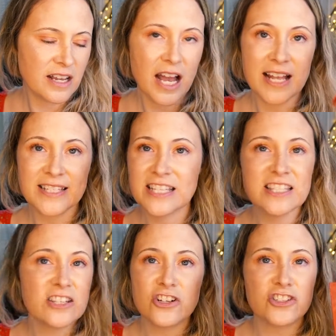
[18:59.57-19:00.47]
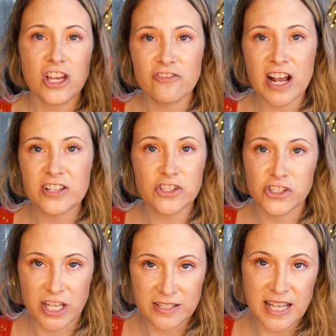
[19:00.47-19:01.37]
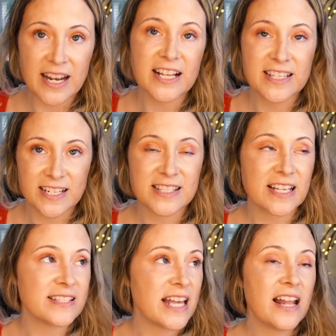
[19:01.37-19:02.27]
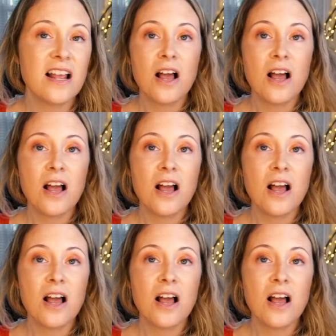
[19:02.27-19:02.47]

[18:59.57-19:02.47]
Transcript: It's either Sunrise or Sunset. I think it's Sunset.